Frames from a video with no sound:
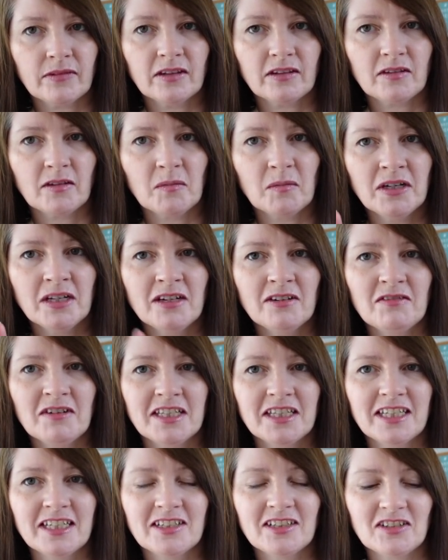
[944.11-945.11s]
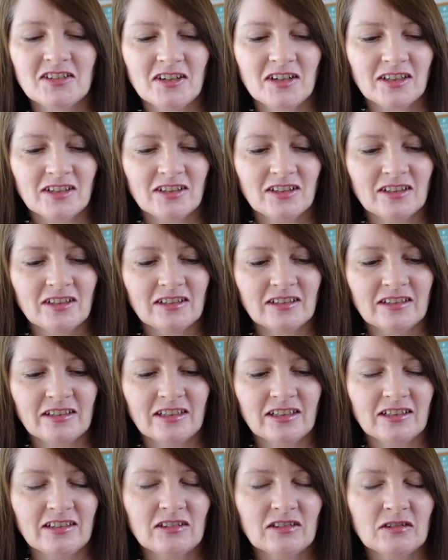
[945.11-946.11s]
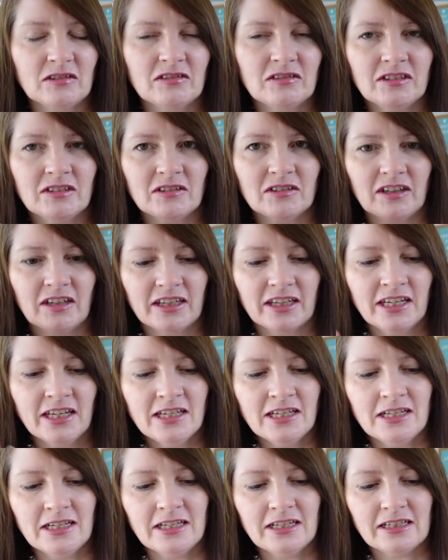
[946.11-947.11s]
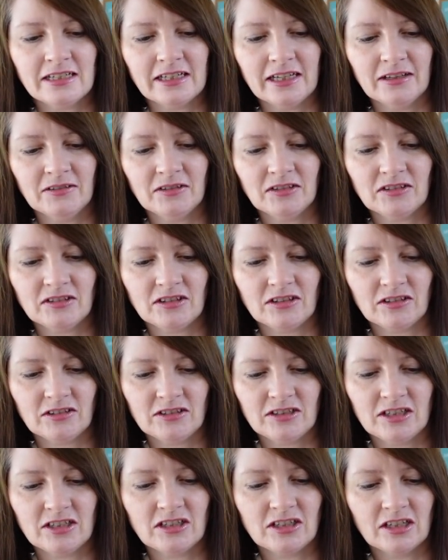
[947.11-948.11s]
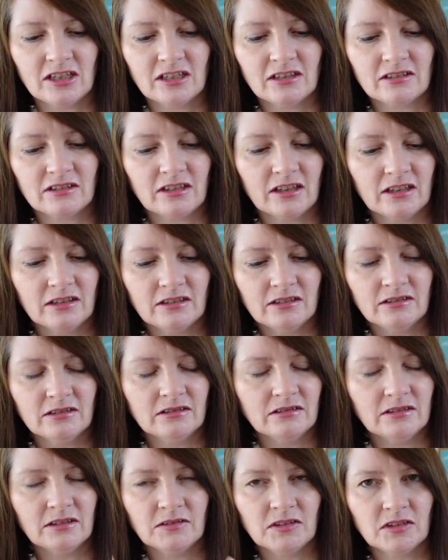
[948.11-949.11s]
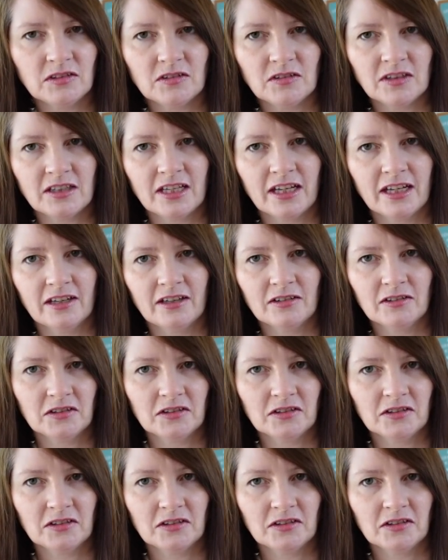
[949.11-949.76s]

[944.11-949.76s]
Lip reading: So when I read the instructions and I saw it, it was like, get your needle out and start stitching. I was like, oh, I'm not doing that.